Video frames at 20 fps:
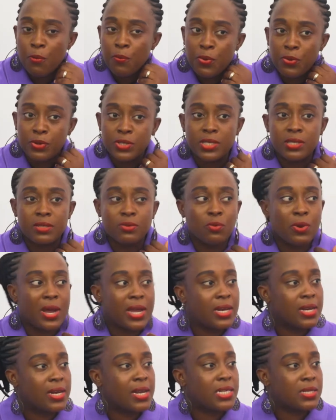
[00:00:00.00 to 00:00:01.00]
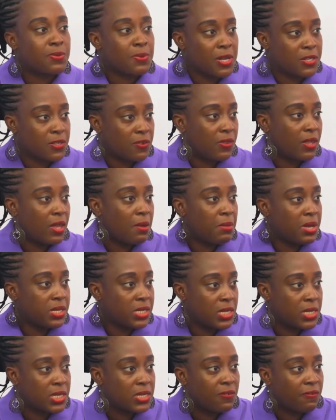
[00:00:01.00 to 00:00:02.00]
put wedding as part of the
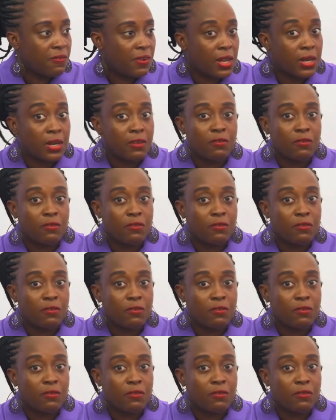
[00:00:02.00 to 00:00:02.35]
emergency fund.